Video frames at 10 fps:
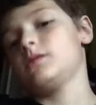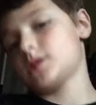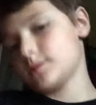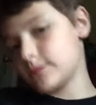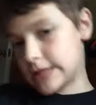
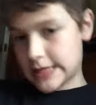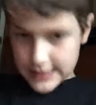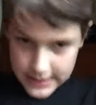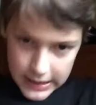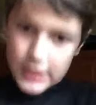What's up
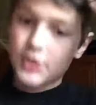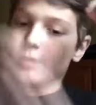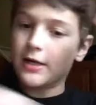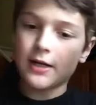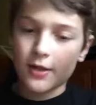guys?
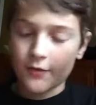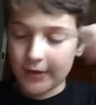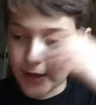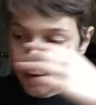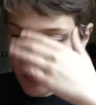Doing another
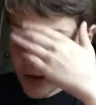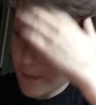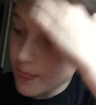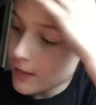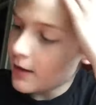video
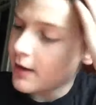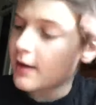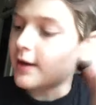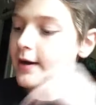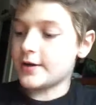here.
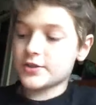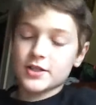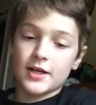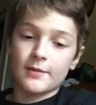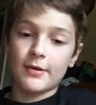And I just
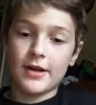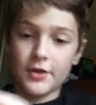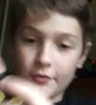got a brand